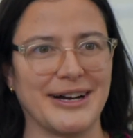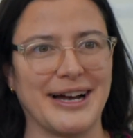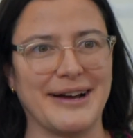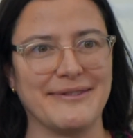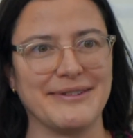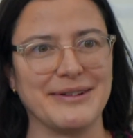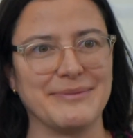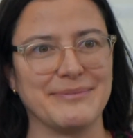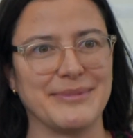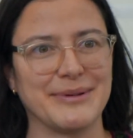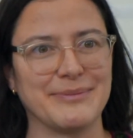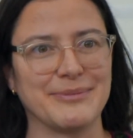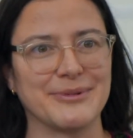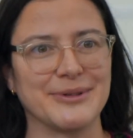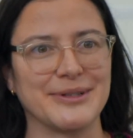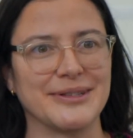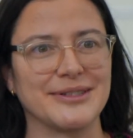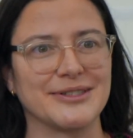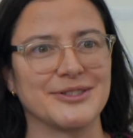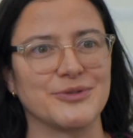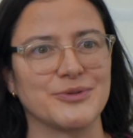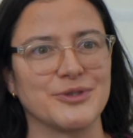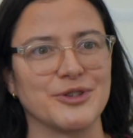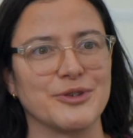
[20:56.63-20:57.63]
having people in
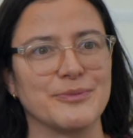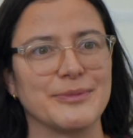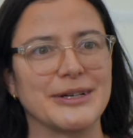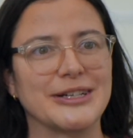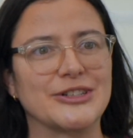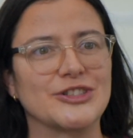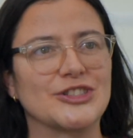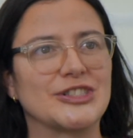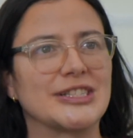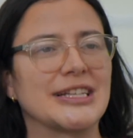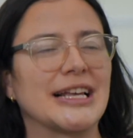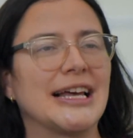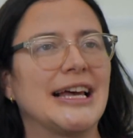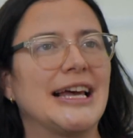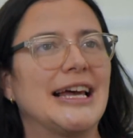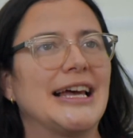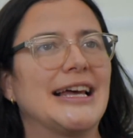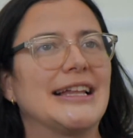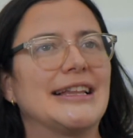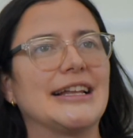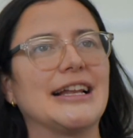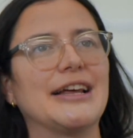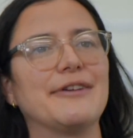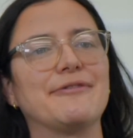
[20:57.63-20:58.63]
the studio because
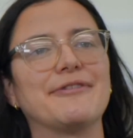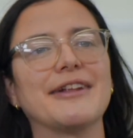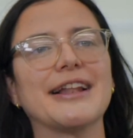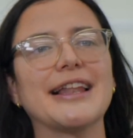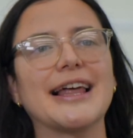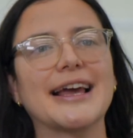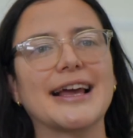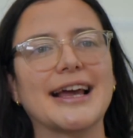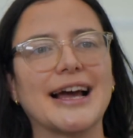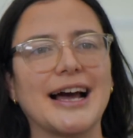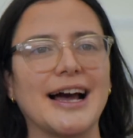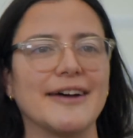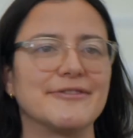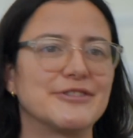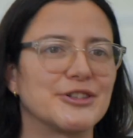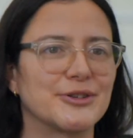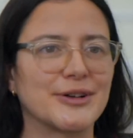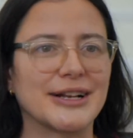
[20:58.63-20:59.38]
then I feel like I have to